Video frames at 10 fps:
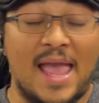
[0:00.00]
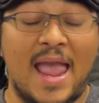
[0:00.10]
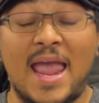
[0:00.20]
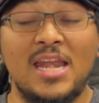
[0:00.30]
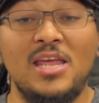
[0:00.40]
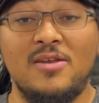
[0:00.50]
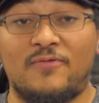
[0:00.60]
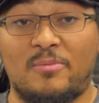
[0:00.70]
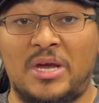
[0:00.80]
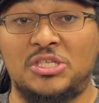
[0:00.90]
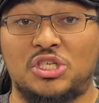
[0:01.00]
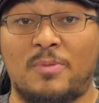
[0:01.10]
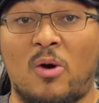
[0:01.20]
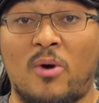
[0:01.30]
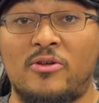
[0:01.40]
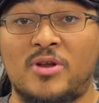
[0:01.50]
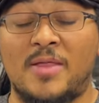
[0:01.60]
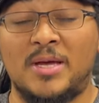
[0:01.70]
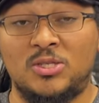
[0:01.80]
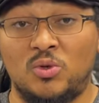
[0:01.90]
any information about whether or not
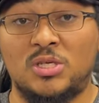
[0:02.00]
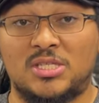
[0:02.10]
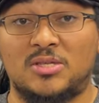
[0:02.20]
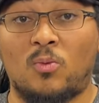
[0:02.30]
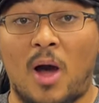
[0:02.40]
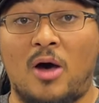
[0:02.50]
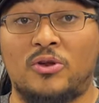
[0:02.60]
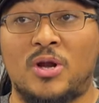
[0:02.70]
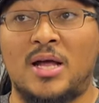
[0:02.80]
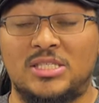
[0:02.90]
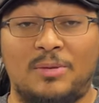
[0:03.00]
they do this in the wild or not.